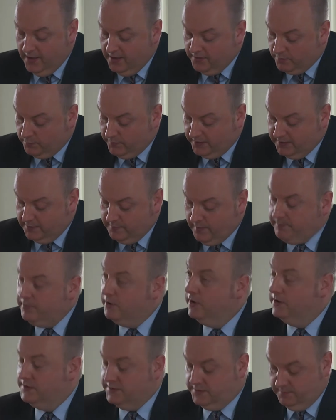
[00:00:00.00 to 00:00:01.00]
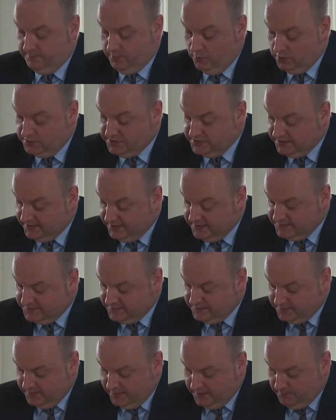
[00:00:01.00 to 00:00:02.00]
the Whitlam approach to
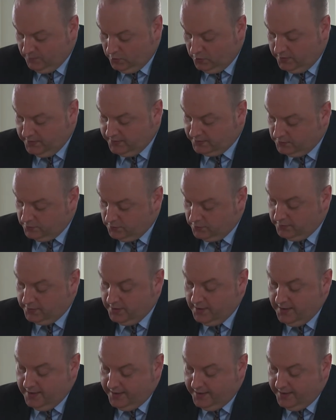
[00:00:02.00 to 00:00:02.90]
Portuguese Timor ignored